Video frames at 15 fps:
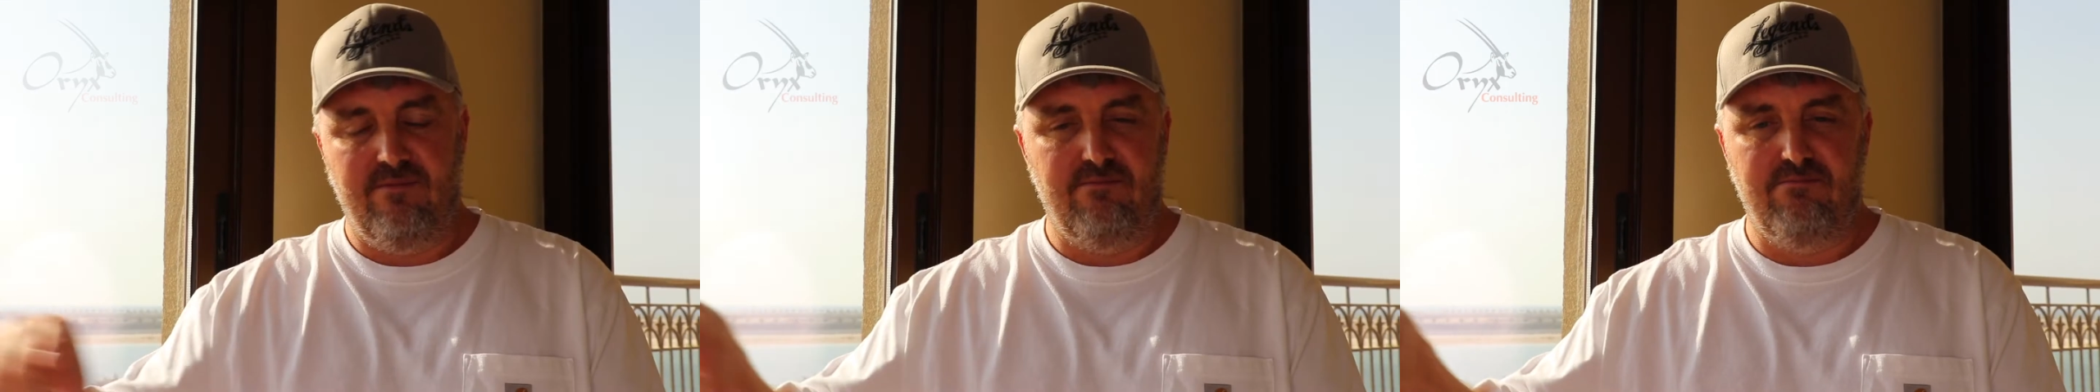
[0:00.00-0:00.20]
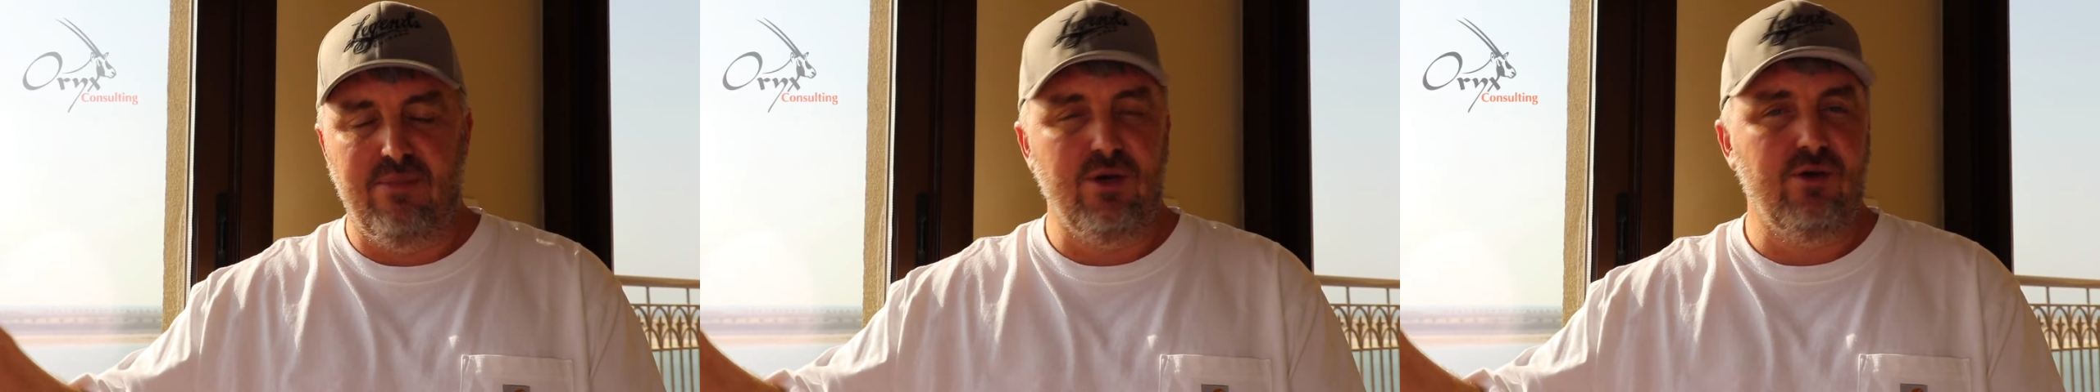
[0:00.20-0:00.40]

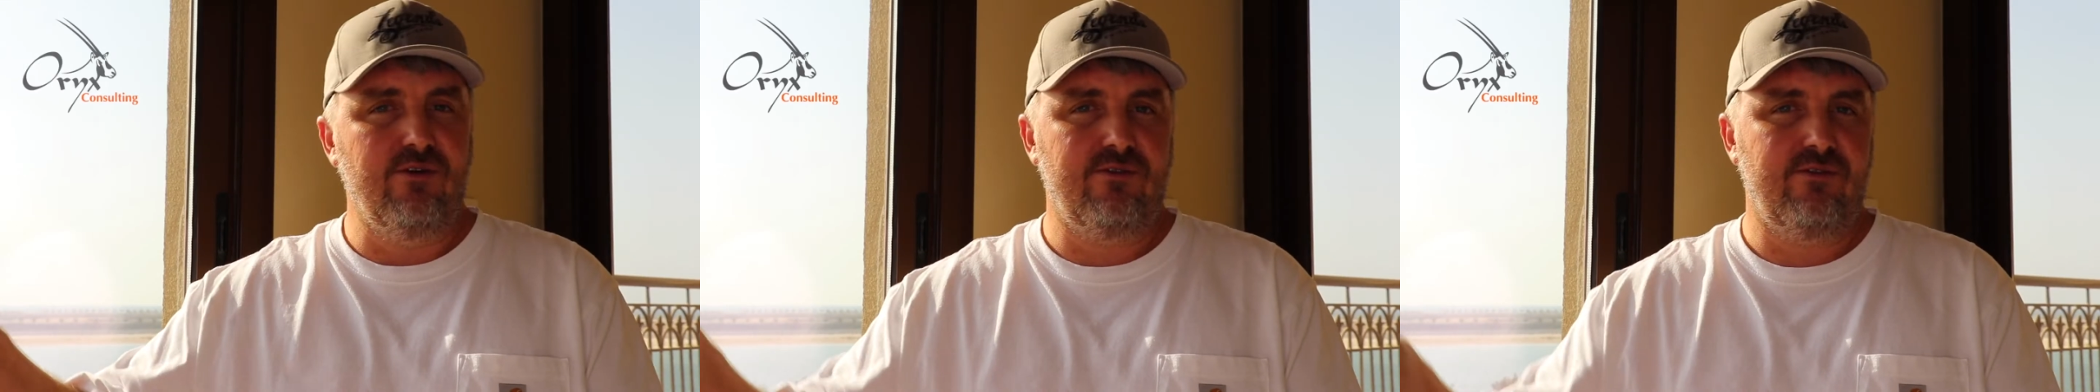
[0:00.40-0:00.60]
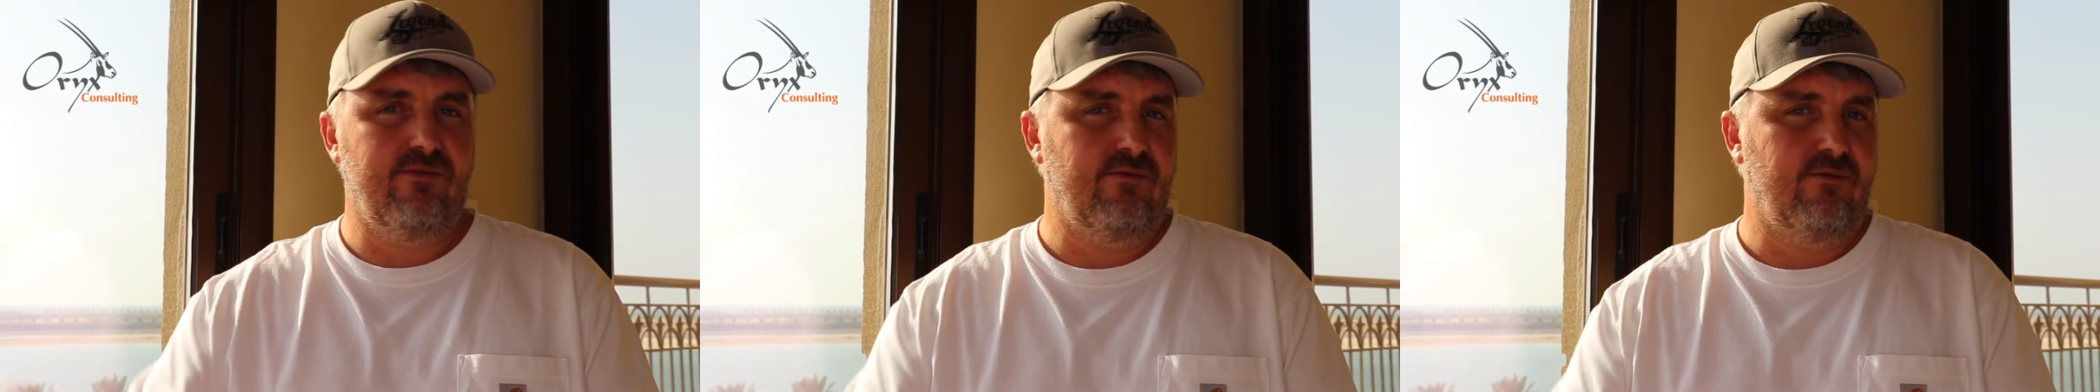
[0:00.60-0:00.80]

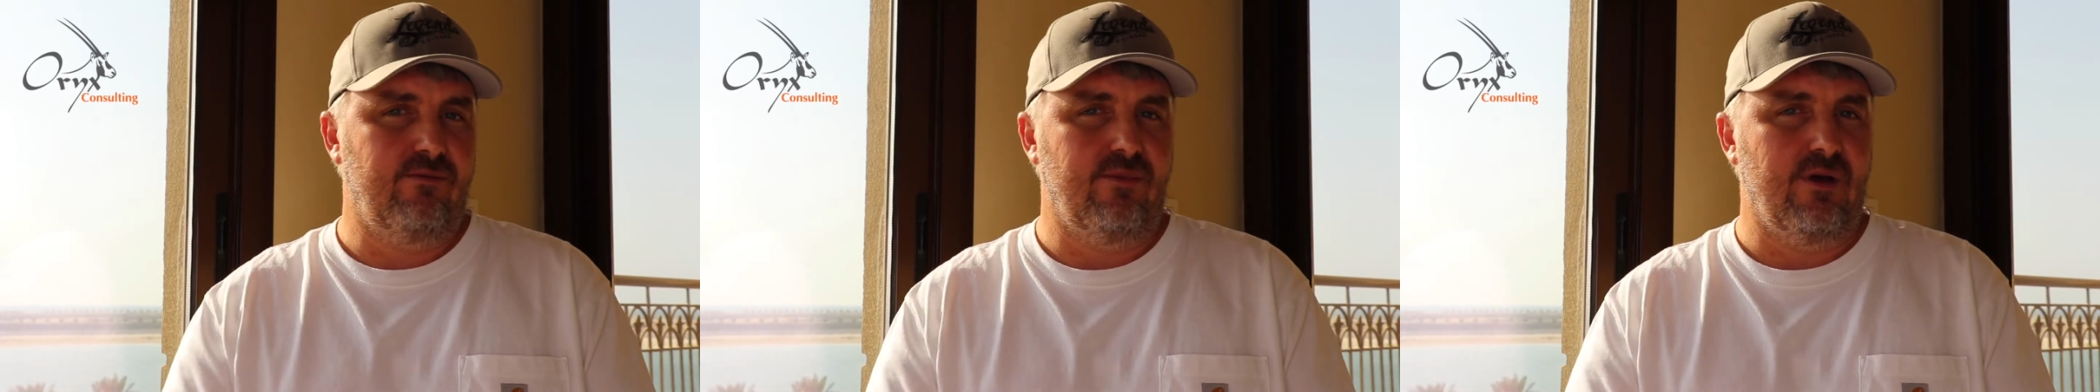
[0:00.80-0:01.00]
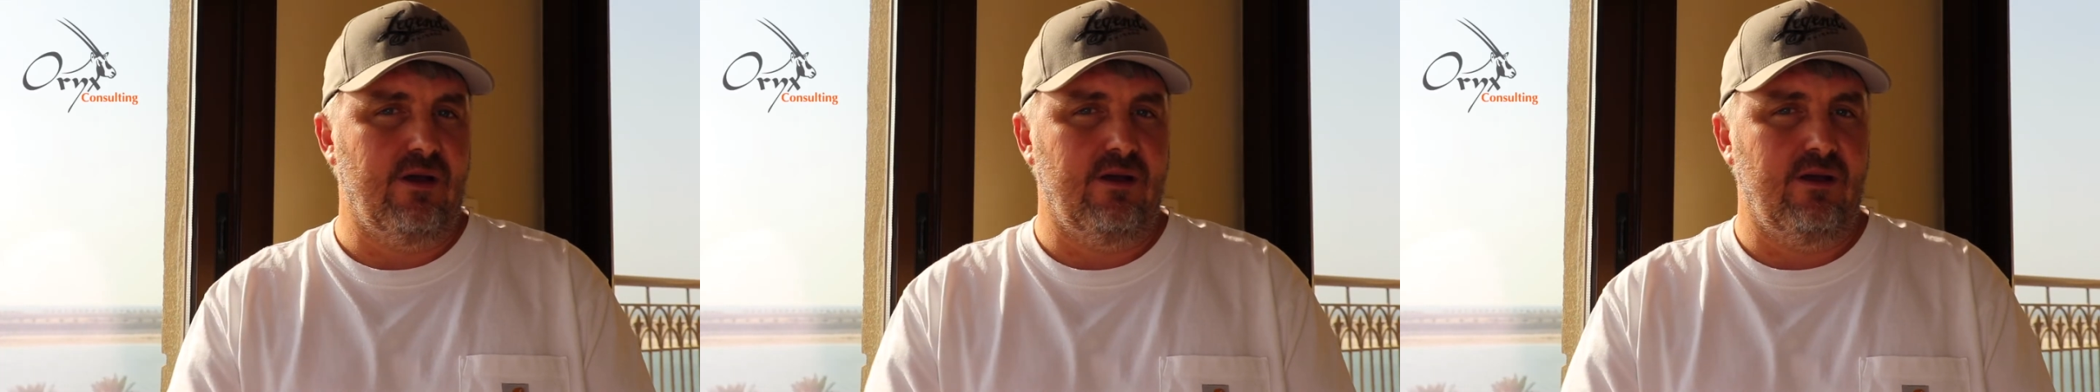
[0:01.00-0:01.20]
berth,
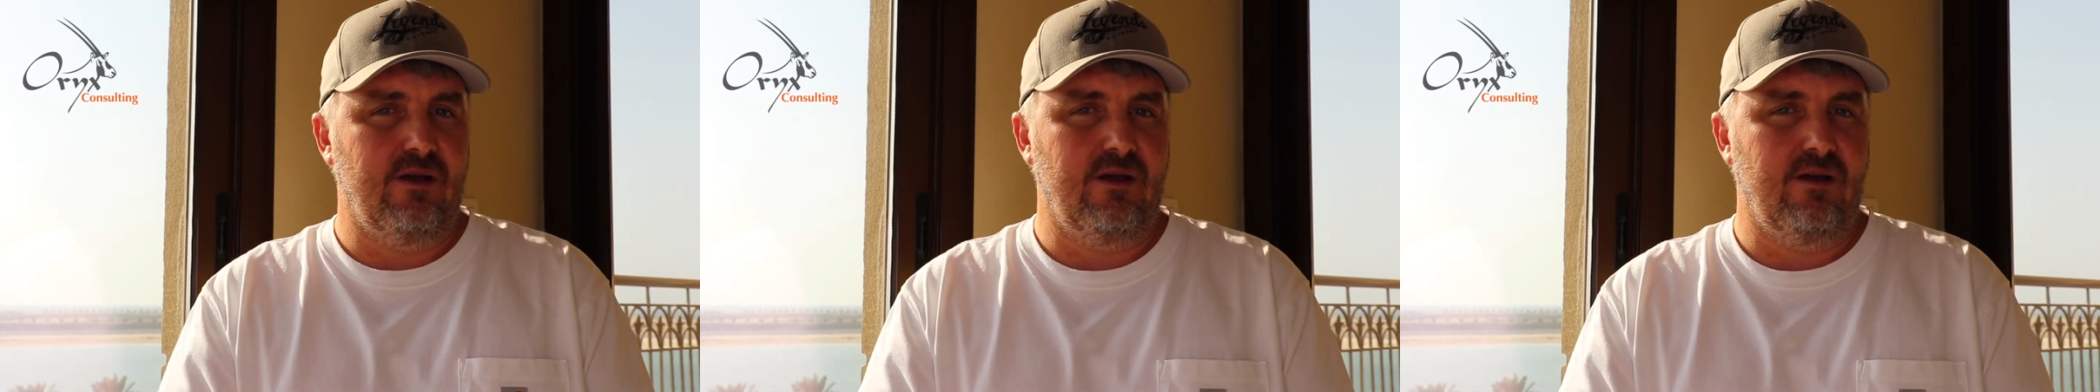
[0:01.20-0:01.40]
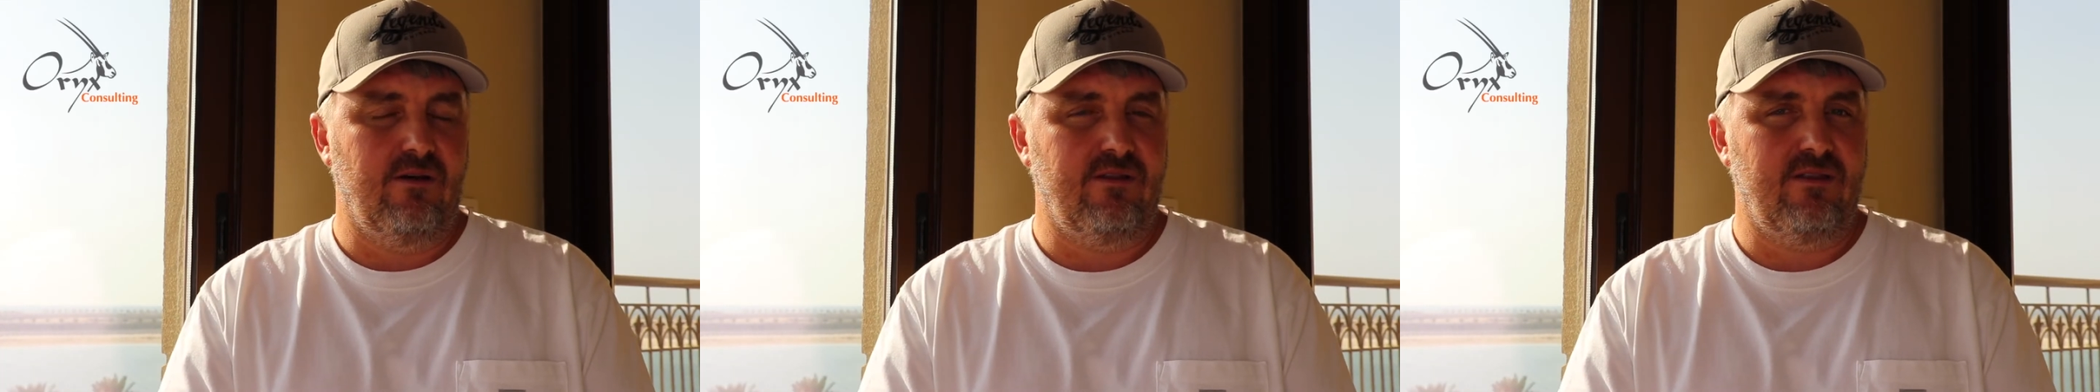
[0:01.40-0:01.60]
I